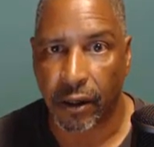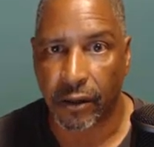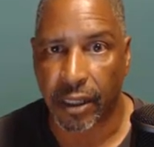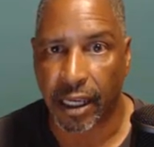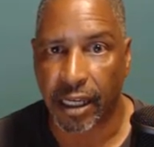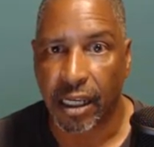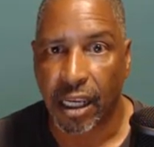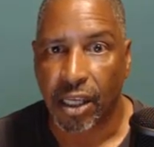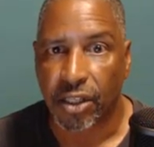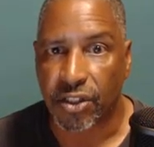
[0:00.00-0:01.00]
Okay,
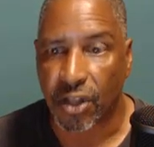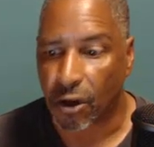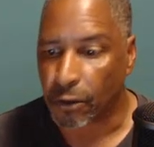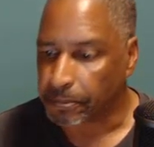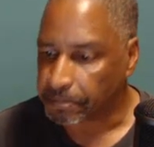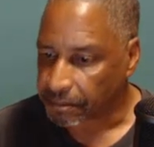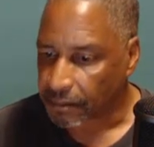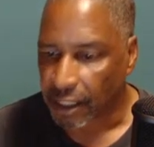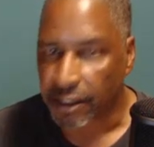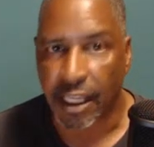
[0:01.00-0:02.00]
so
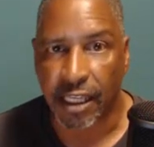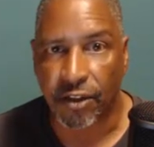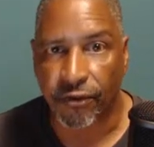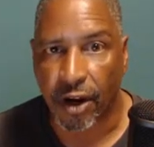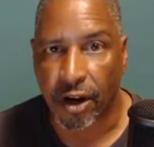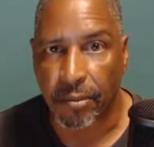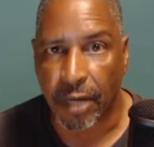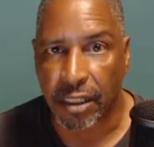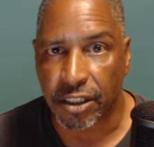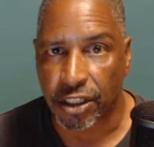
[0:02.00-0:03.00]
thank you very
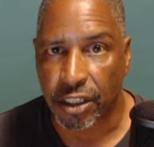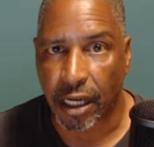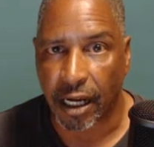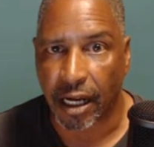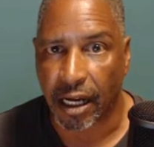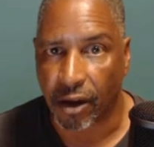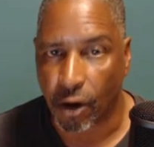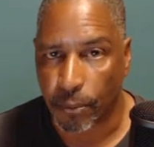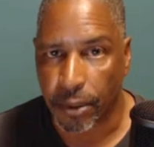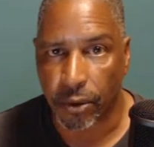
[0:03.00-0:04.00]
much. I
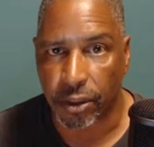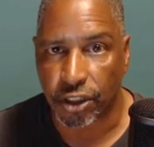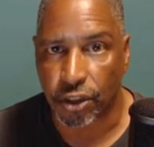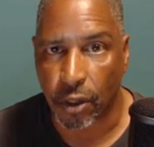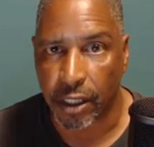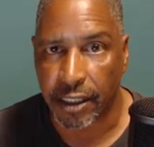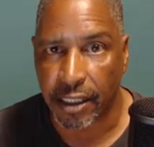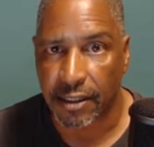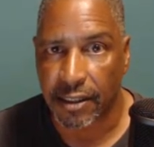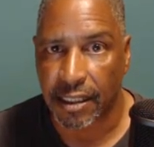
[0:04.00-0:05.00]
hope you enjoyed
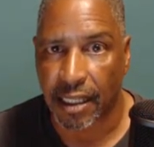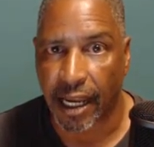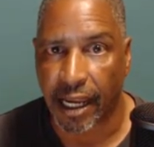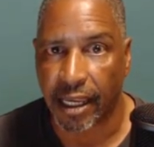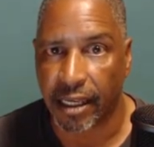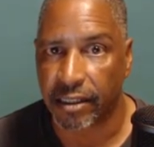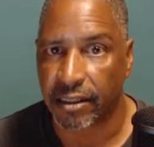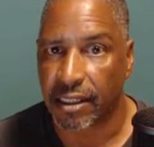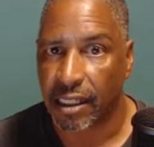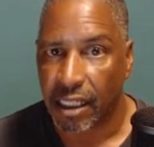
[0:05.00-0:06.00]
this, and